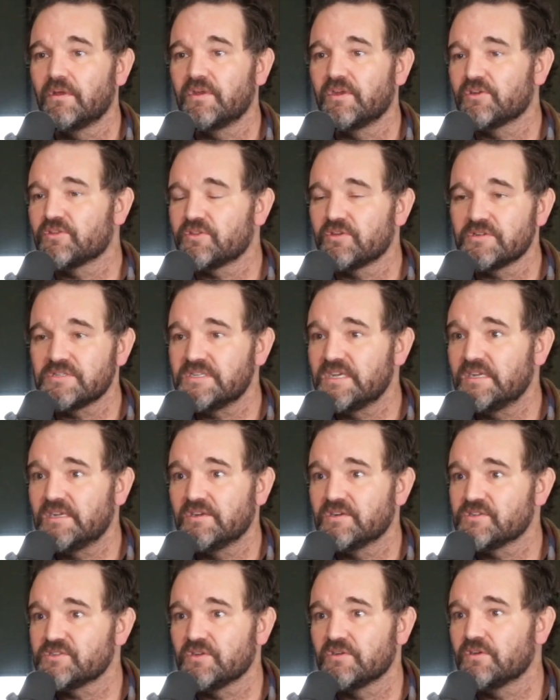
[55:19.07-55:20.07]
Oh, you're
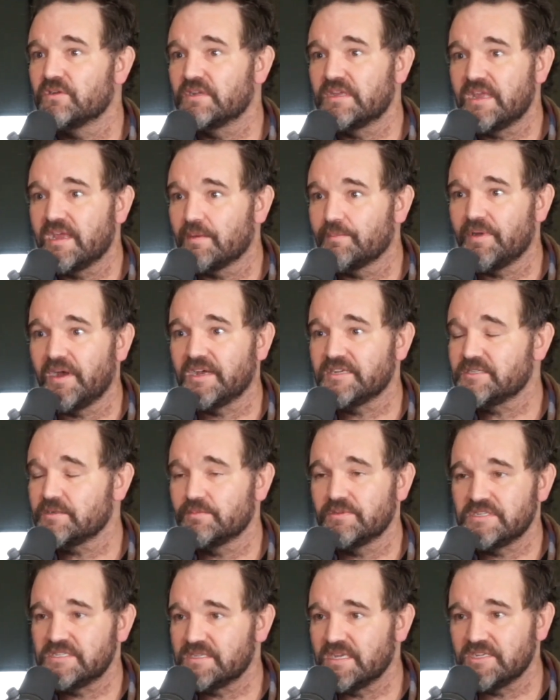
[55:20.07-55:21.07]
13 years old, you can't
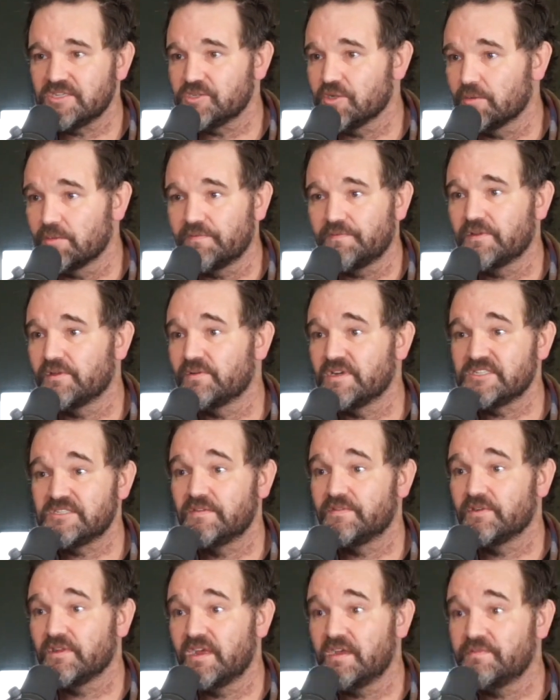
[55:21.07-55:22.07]
possibly stay sober for the rest of